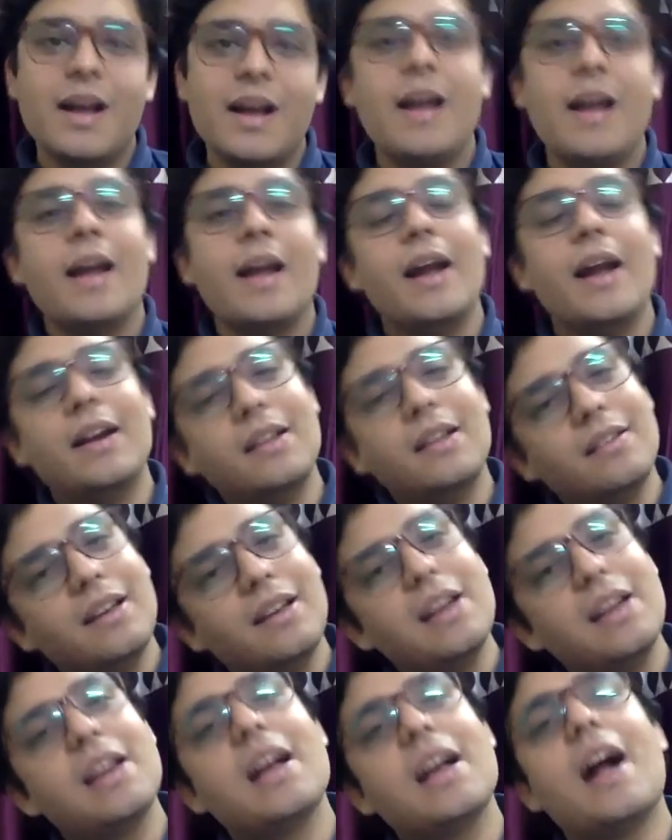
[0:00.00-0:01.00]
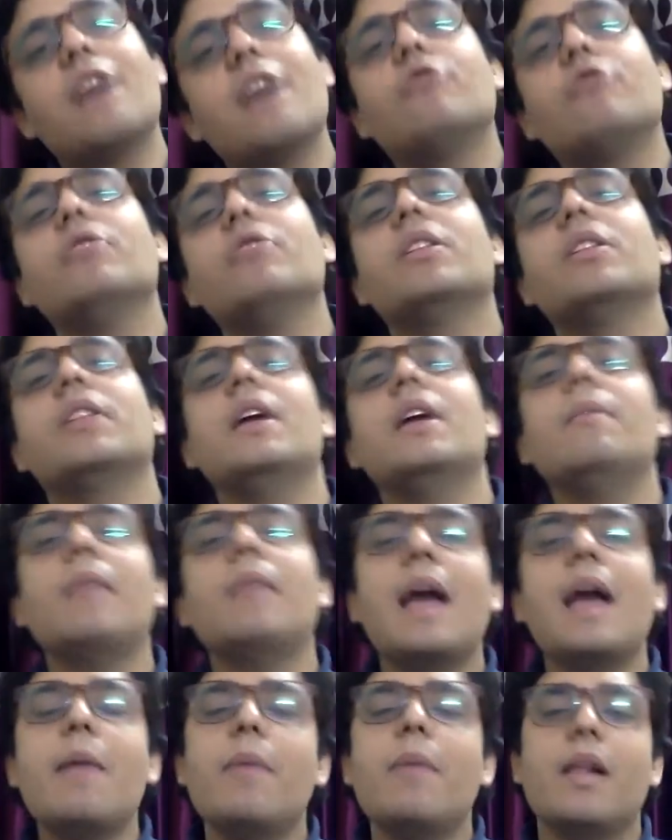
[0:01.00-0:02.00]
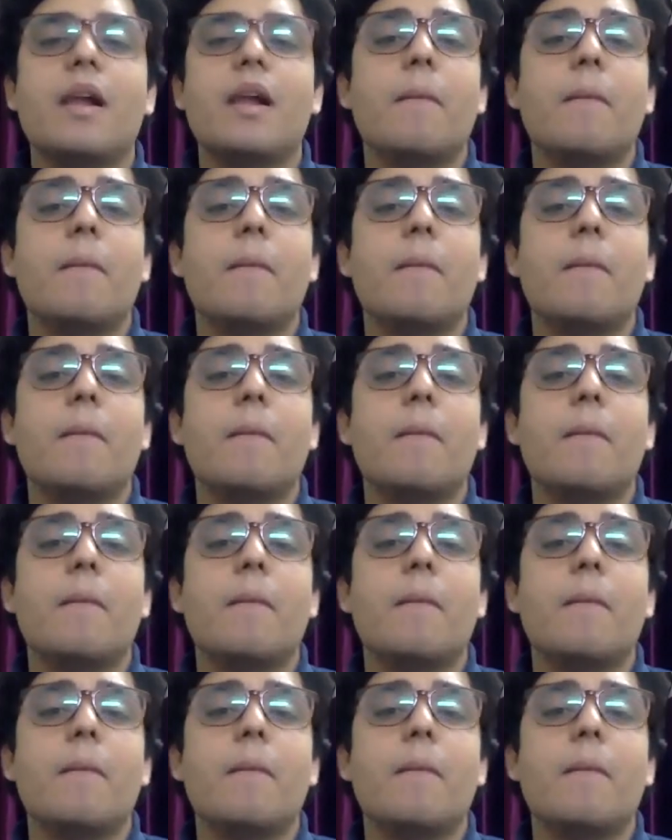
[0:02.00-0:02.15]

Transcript: it is in regard to the same libel,